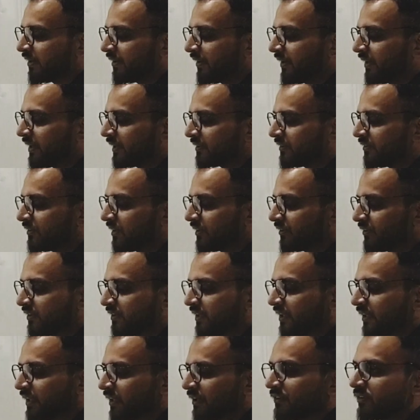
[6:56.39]
regurgitation
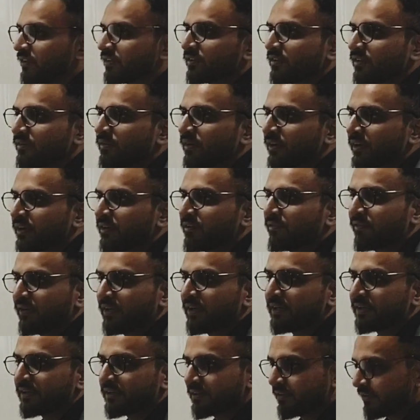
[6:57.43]
and congestive heart
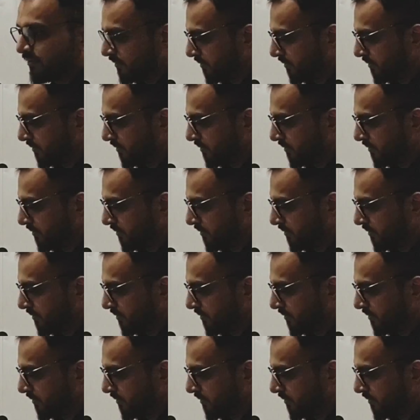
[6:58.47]
failure.